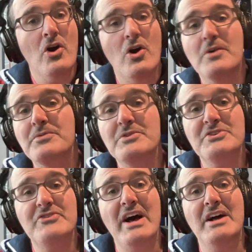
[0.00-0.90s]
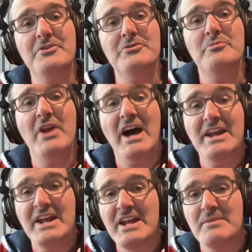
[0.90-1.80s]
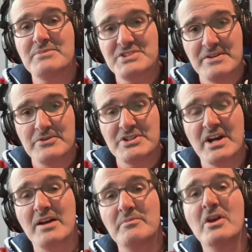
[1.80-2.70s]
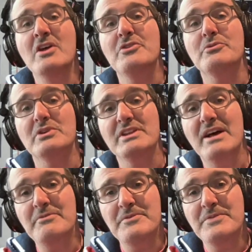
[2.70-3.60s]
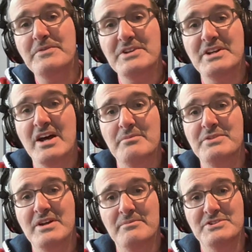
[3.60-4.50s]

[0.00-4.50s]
Offer is valid from 9 a.m. Pacific time through 11:59 p.m.